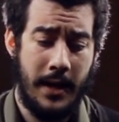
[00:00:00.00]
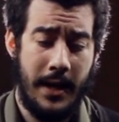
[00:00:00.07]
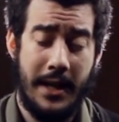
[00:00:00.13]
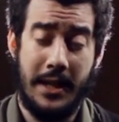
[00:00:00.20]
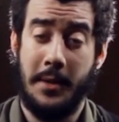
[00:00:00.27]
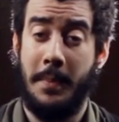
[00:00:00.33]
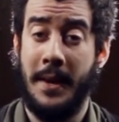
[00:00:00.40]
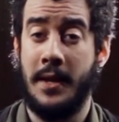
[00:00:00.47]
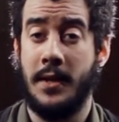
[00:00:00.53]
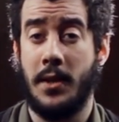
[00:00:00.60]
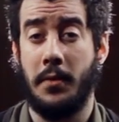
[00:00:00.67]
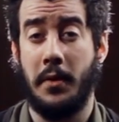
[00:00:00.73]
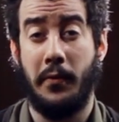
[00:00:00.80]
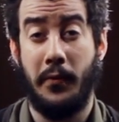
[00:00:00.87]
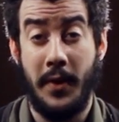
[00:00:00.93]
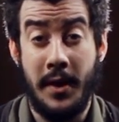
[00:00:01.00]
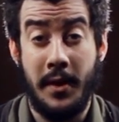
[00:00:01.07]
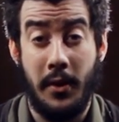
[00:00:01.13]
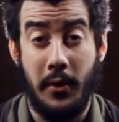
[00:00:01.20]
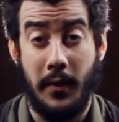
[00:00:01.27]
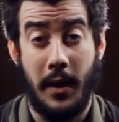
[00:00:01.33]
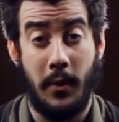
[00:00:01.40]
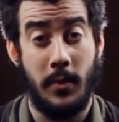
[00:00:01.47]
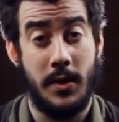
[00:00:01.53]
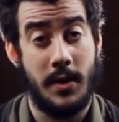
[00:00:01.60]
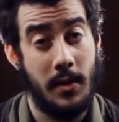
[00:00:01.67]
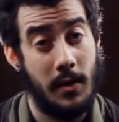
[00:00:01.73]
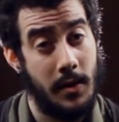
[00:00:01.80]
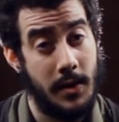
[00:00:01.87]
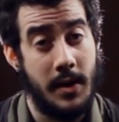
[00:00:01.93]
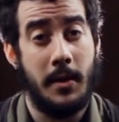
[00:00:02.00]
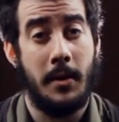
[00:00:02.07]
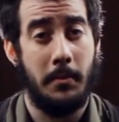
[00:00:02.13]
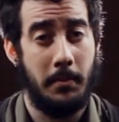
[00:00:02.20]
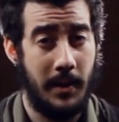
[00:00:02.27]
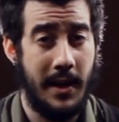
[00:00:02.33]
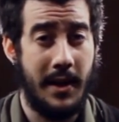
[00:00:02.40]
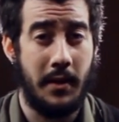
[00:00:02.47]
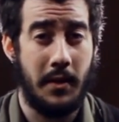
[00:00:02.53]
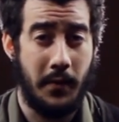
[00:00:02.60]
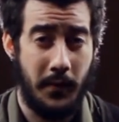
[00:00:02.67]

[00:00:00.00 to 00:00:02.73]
it depends on the finger that we start playing the